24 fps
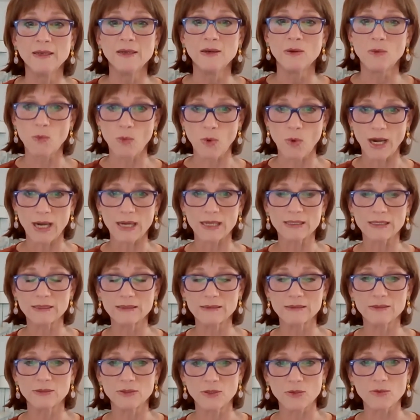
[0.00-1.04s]
what
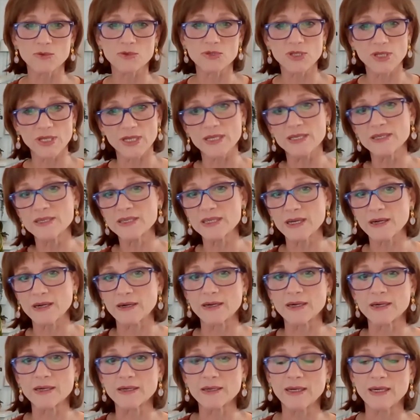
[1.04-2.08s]
those needs
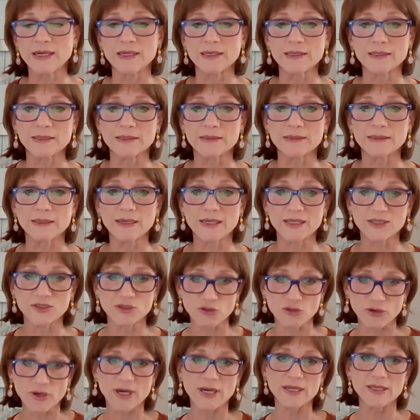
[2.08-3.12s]
are and
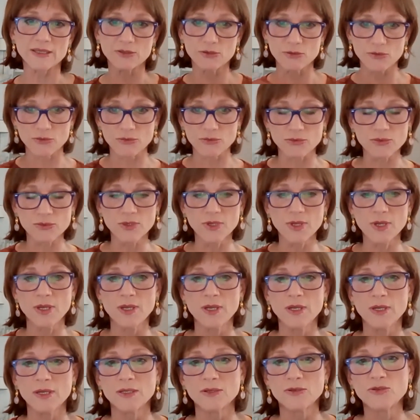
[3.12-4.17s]
try
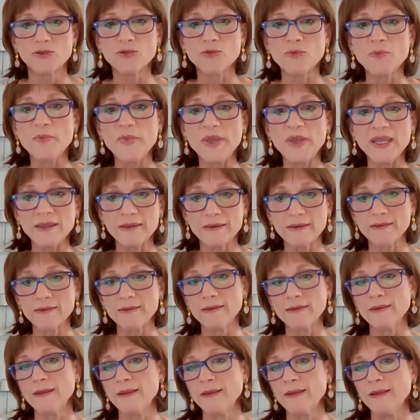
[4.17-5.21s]
to meet
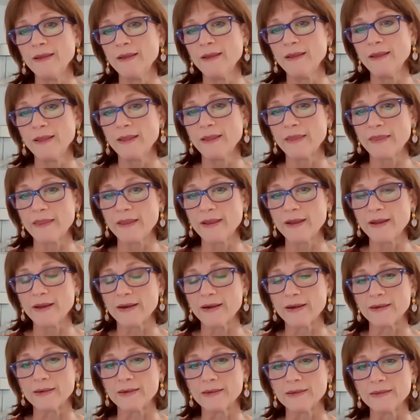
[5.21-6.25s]

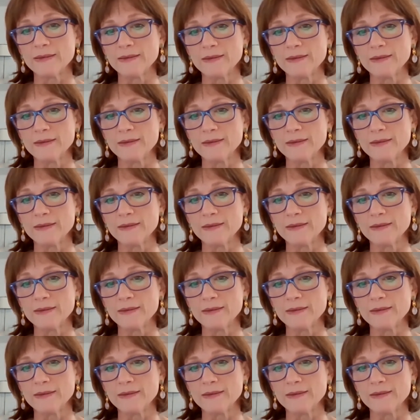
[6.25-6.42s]
the